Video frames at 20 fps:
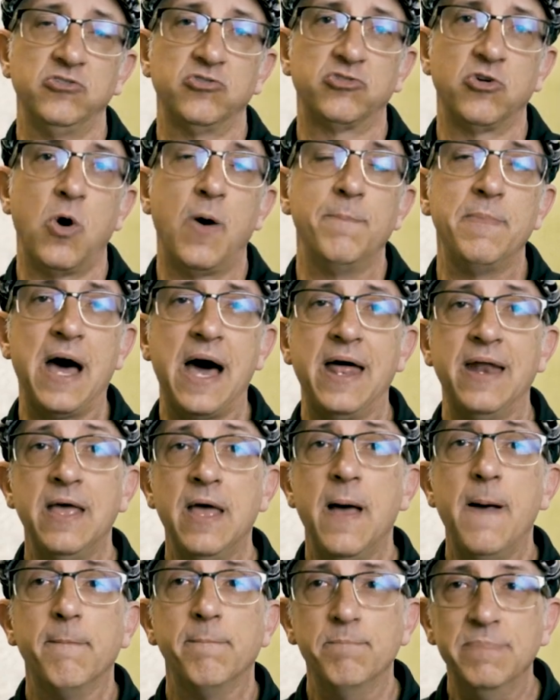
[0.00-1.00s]
So I'm
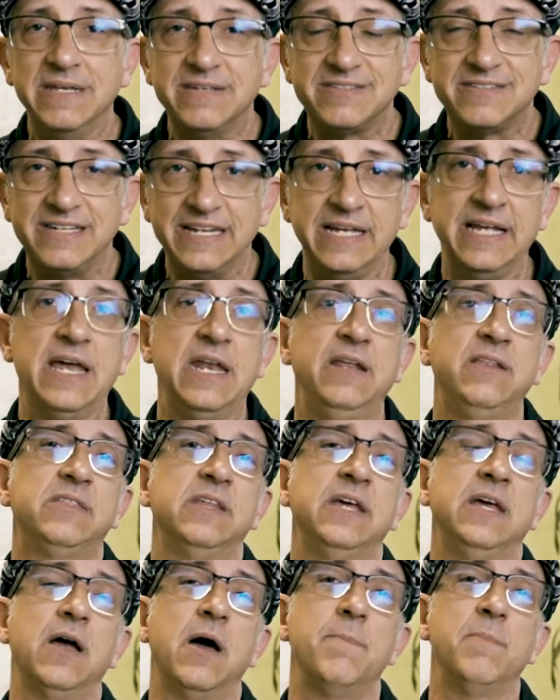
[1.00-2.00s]
not misting
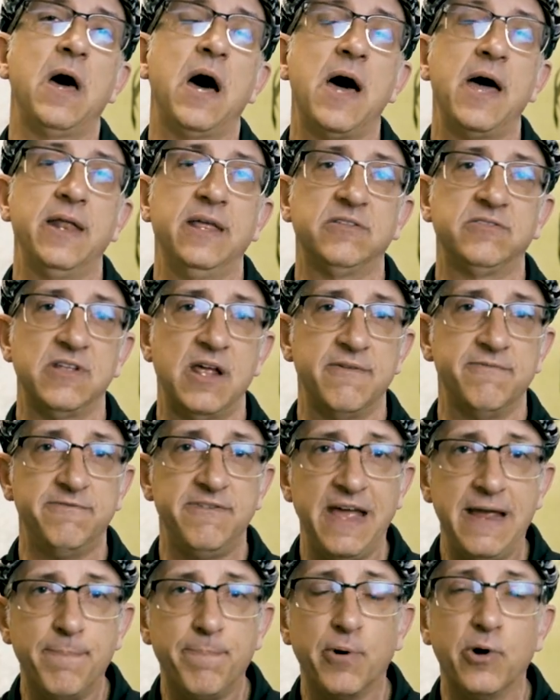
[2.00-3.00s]
anything. It's not
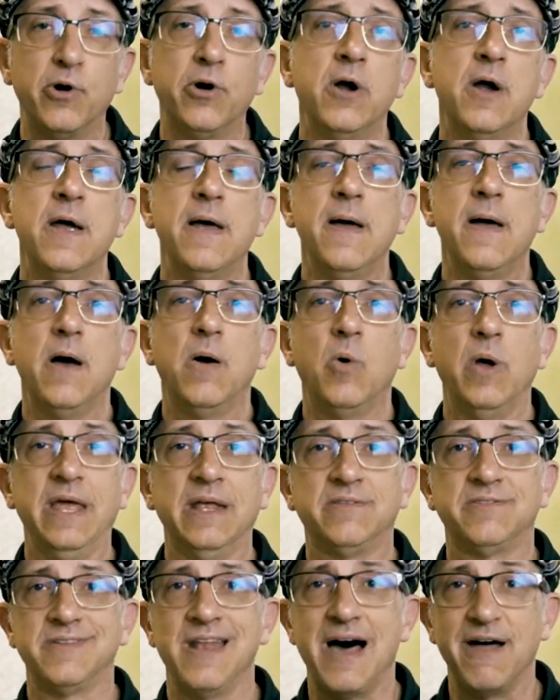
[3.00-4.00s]
vapor.
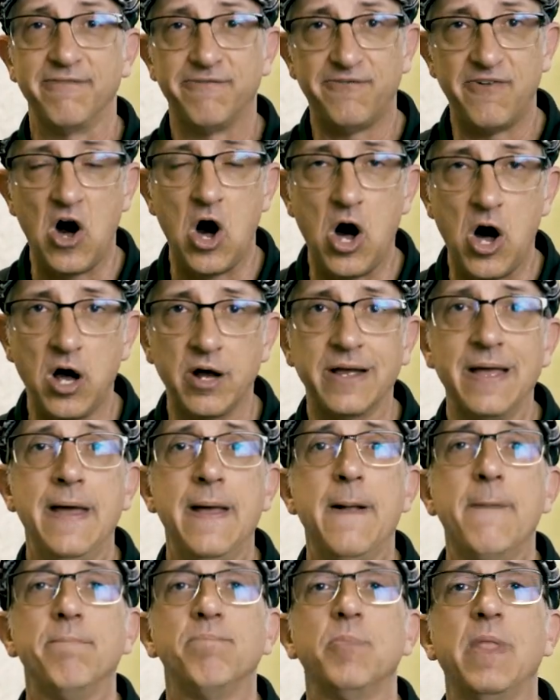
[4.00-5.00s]
It's not fog.